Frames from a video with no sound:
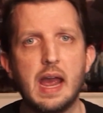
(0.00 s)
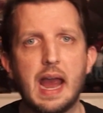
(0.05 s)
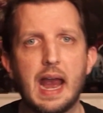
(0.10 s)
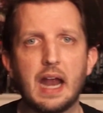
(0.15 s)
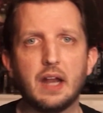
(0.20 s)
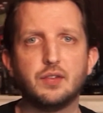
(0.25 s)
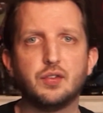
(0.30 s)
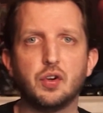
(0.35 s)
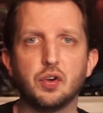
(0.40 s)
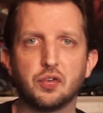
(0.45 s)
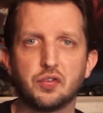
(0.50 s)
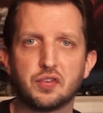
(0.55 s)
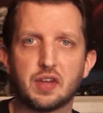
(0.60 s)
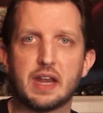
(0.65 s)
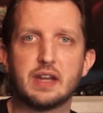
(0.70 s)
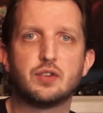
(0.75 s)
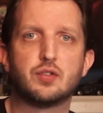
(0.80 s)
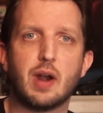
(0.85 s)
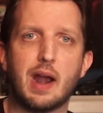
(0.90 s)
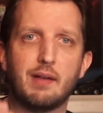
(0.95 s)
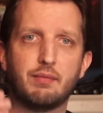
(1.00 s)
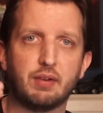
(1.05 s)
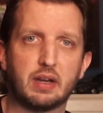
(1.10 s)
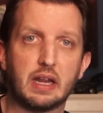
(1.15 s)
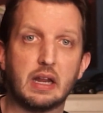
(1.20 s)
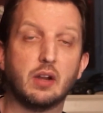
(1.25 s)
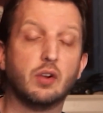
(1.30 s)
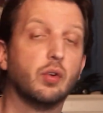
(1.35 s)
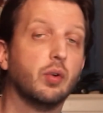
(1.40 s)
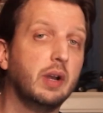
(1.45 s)
as your site
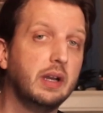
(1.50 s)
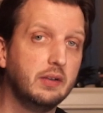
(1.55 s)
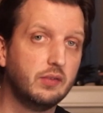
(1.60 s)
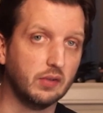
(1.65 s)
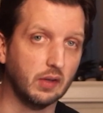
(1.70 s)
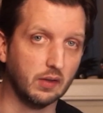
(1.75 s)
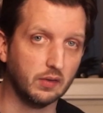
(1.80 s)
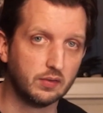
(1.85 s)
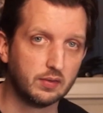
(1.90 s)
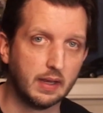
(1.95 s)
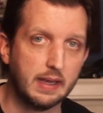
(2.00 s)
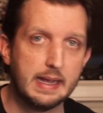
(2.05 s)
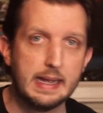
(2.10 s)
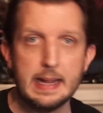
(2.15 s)
traffic increases.